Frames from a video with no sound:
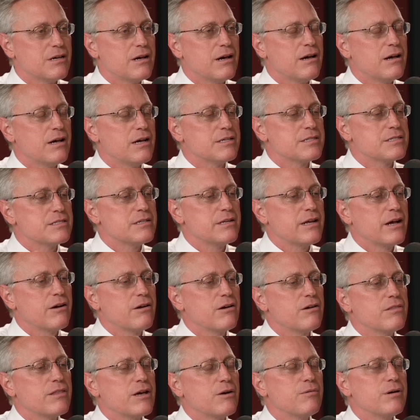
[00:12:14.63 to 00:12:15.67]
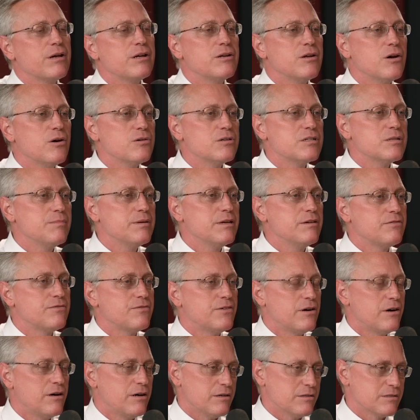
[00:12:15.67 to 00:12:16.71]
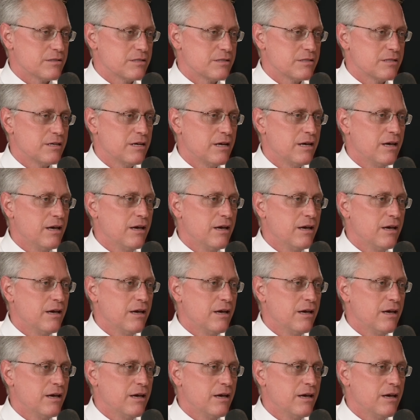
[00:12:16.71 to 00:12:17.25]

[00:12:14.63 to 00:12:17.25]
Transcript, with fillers: A scenario that we know to be false.